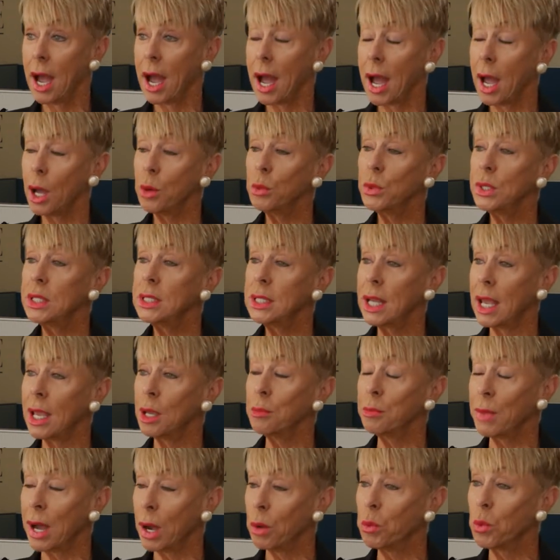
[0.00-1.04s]
I would take
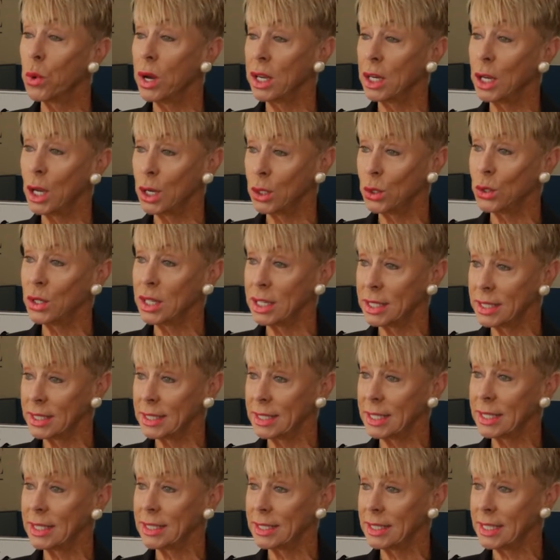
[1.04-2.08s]
my
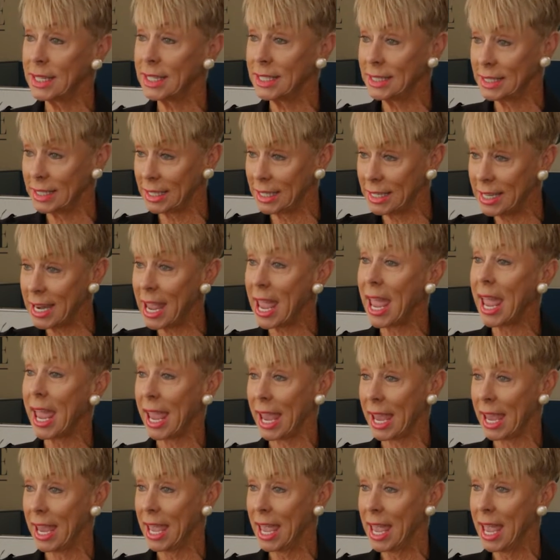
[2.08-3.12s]
160
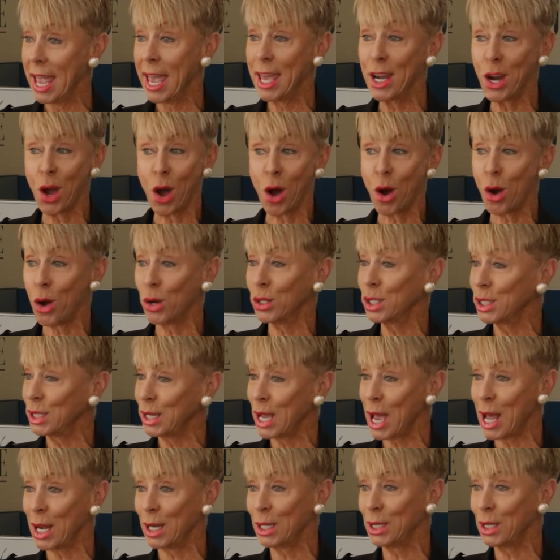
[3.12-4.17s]
today and all the
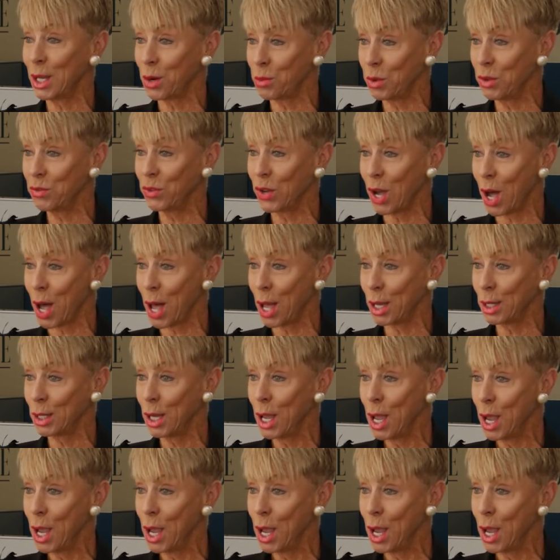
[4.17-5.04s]
talent that we've got